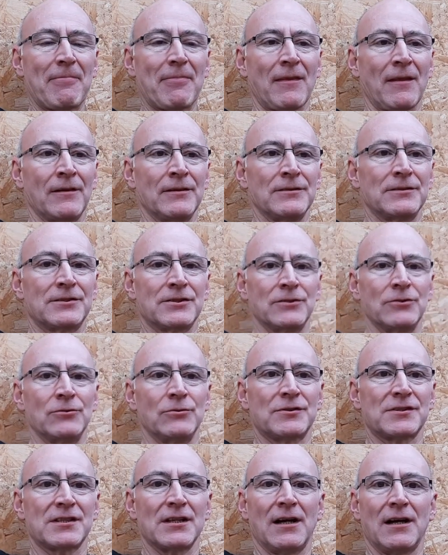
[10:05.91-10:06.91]
and to
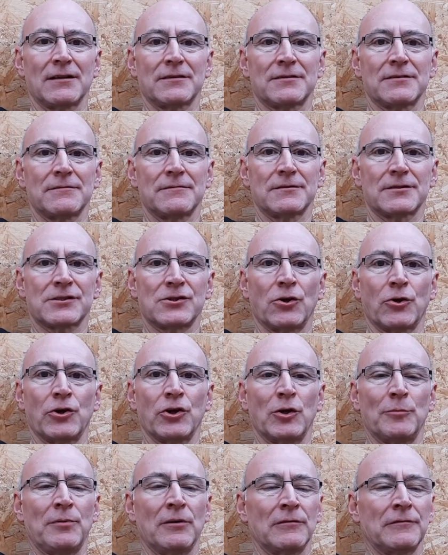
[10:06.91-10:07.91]
start stocking
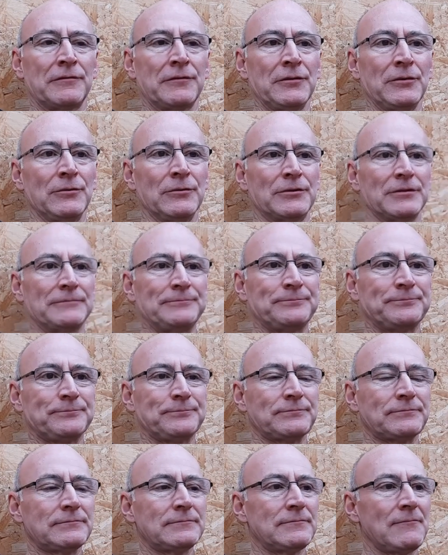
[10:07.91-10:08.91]
up on food.
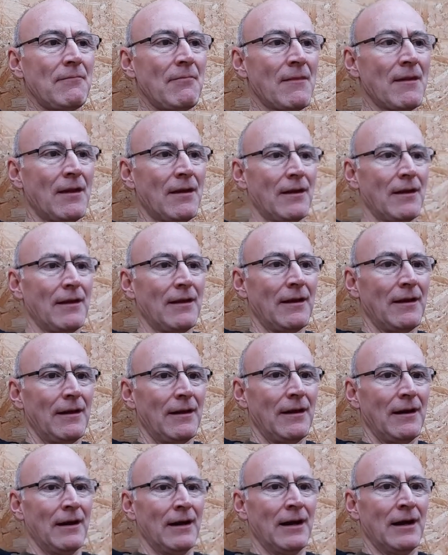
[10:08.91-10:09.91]

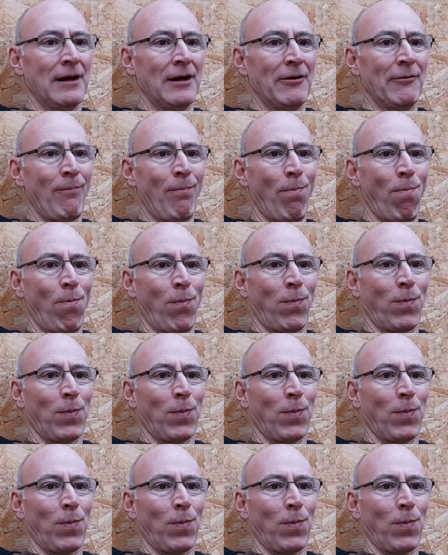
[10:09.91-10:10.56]
Um,